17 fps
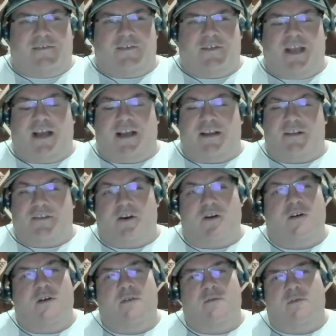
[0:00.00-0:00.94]
yeah,
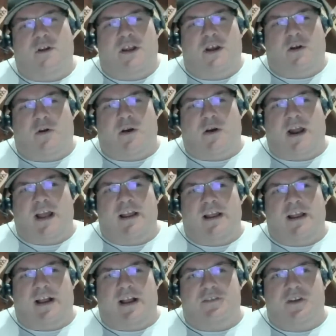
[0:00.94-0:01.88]
so you know, I,
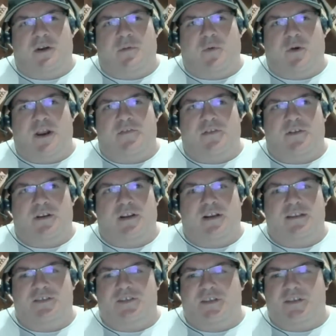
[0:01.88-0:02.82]
I took a break for
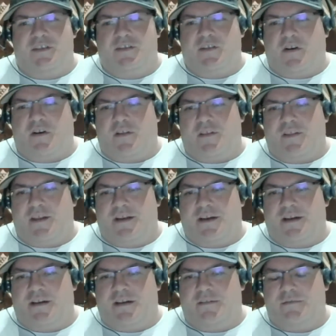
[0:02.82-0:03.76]
lunch and saw that
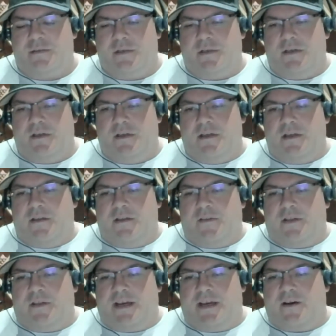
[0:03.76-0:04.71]
uh, that
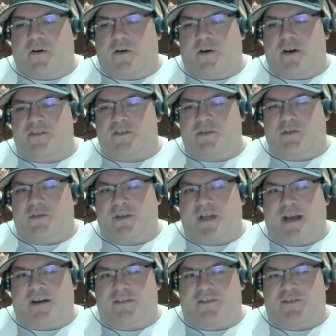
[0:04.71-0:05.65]
it had already sold
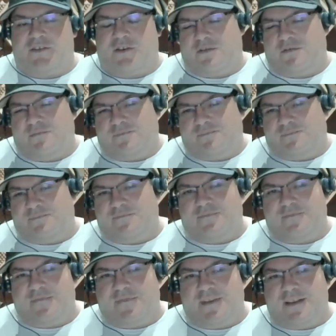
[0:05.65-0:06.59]
out. So,
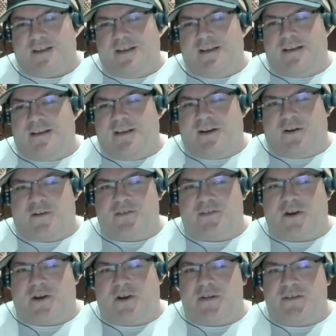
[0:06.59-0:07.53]
you know, it's
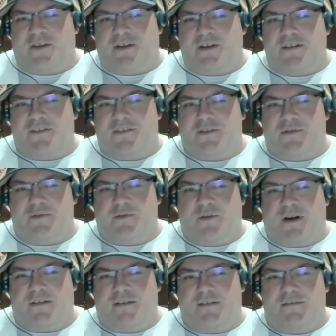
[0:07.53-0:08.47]
always good to,
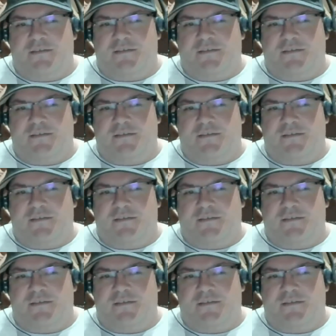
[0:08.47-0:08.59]
uh,